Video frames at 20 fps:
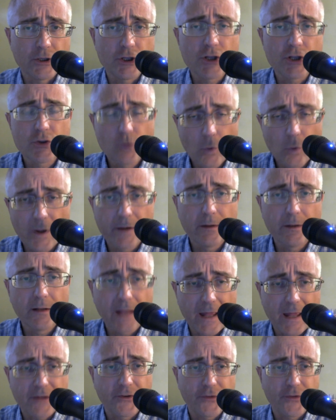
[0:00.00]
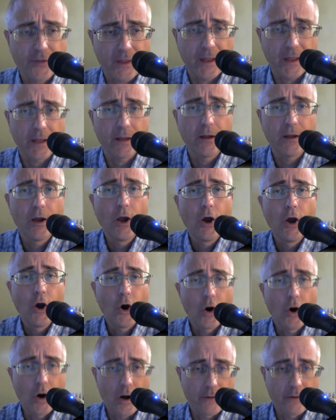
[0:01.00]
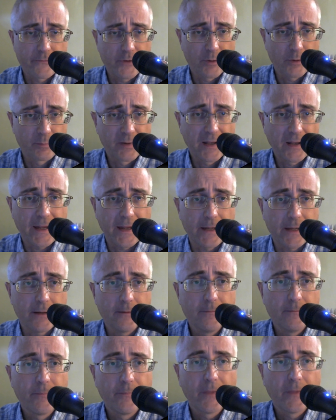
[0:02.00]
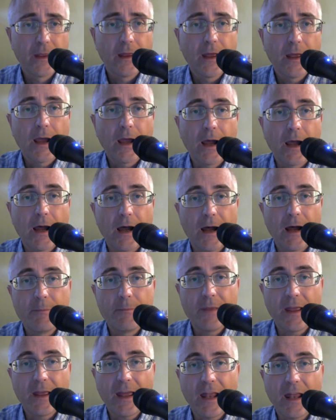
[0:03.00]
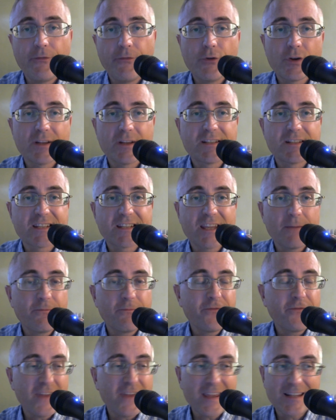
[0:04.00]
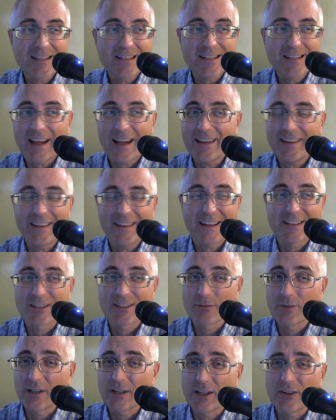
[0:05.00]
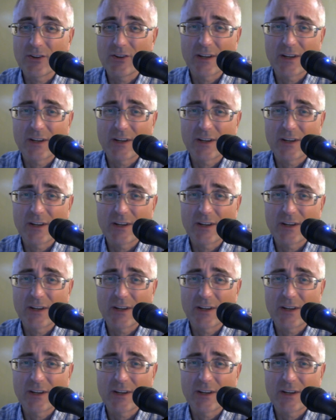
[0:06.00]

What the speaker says: It's one less thing off your plate. And if you could skip feats, I think that's a really good